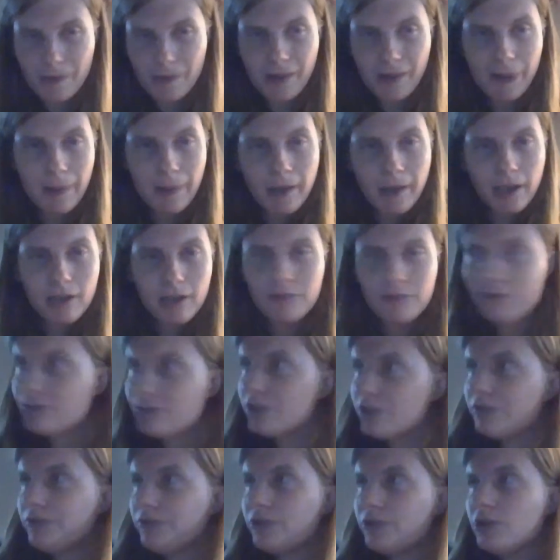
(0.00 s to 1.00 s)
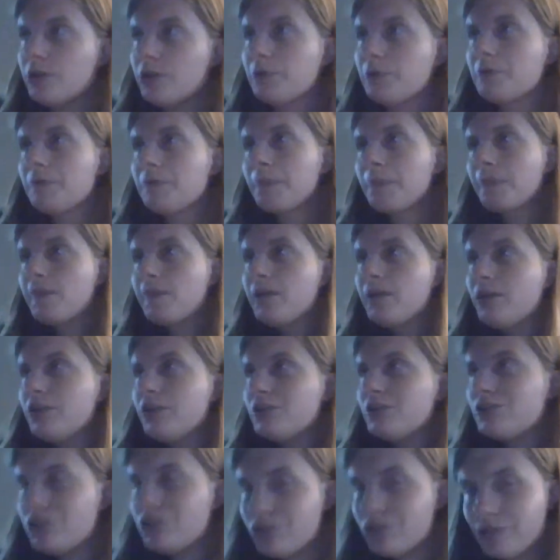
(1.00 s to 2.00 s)
have different
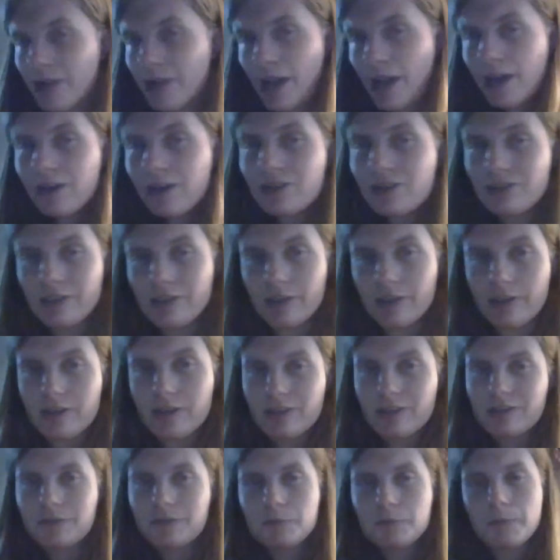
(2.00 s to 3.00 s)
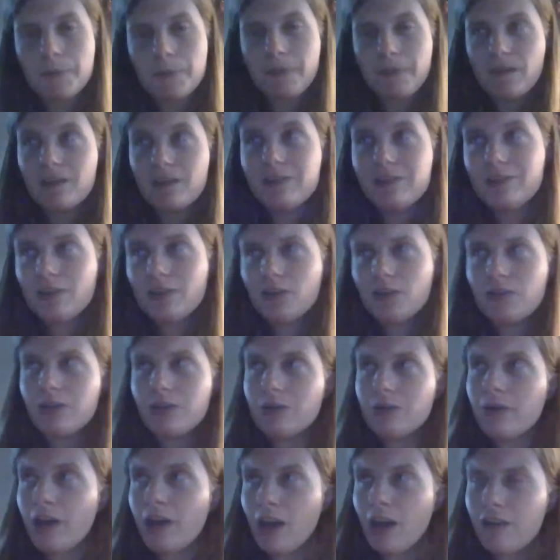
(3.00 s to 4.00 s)
strategies. So,
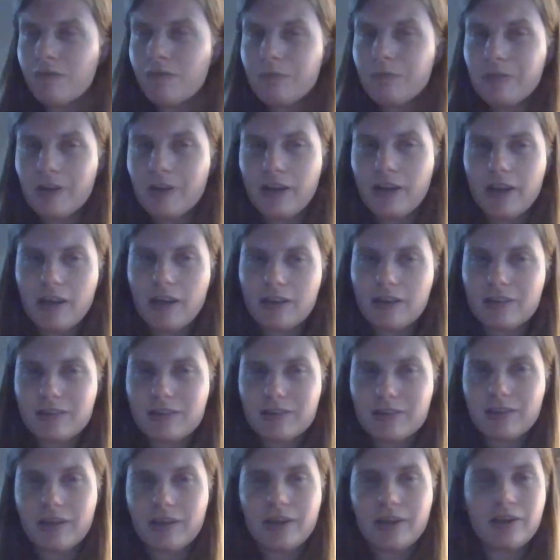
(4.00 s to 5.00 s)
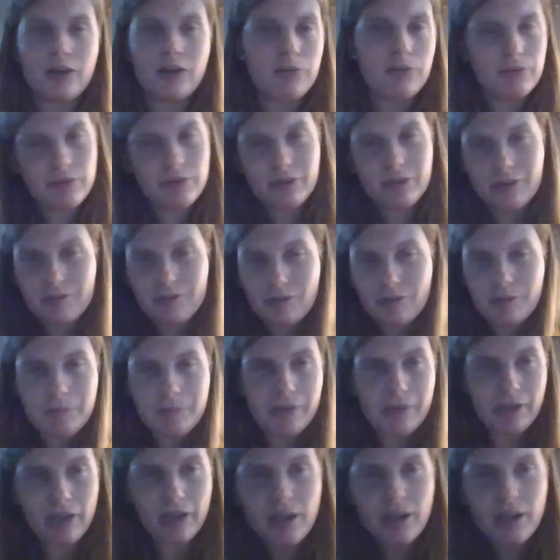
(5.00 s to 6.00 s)
you have plants like
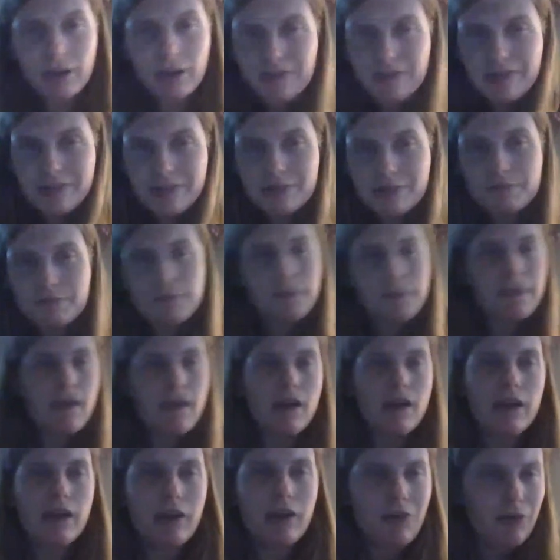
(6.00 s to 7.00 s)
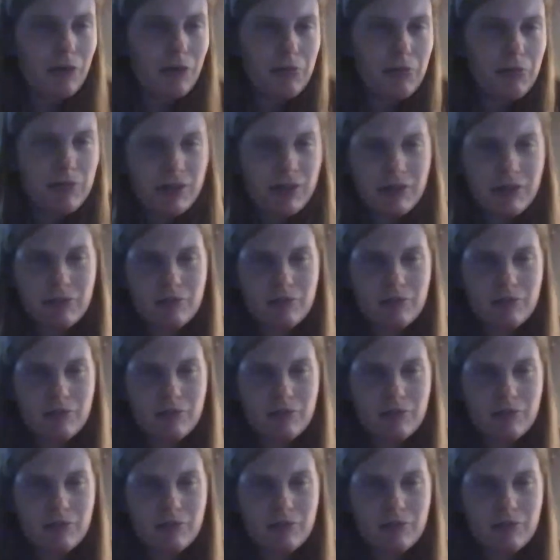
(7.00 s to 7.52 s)
Oenithera biennis. Now,